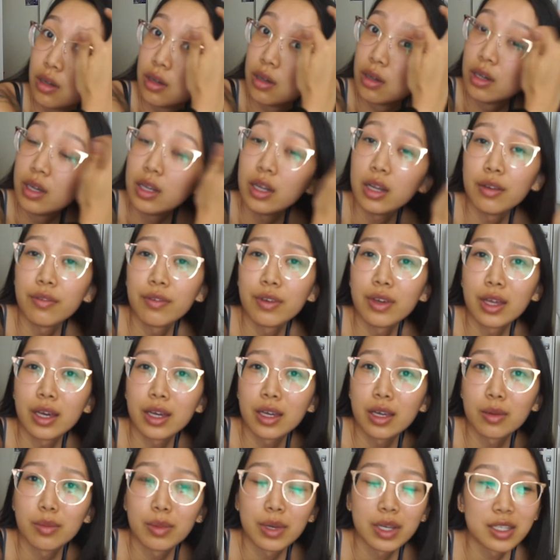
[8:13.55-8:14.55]
And I feel like
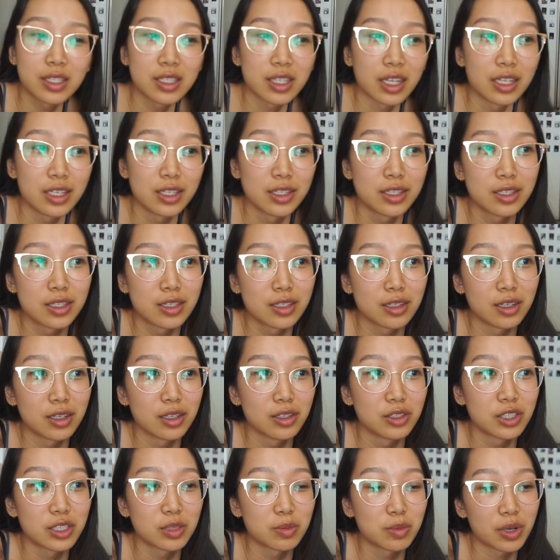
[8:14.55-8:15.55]
it makes sense
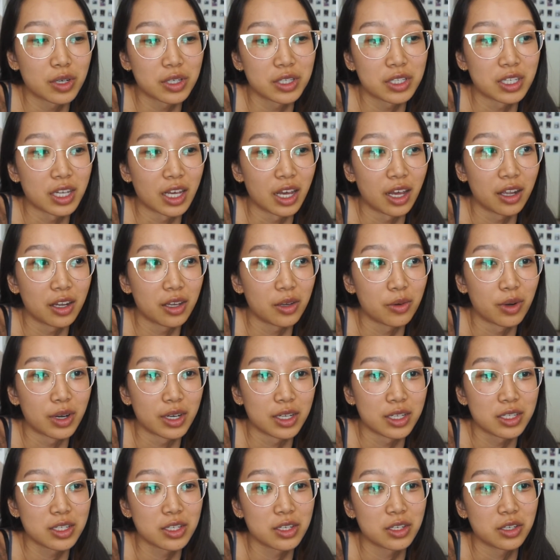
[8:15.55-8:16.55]
just personality
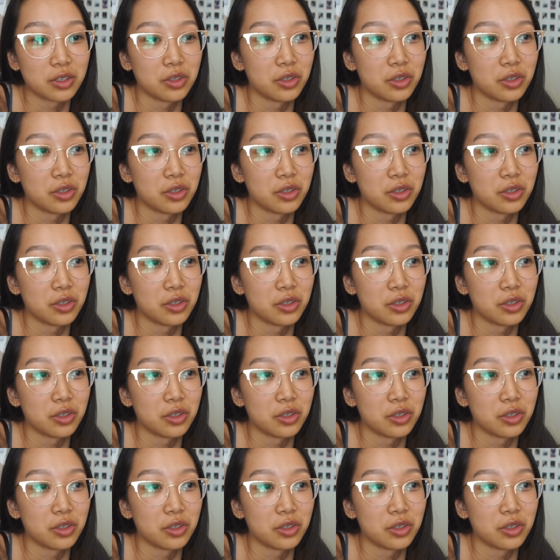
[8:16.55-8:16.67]
wise too.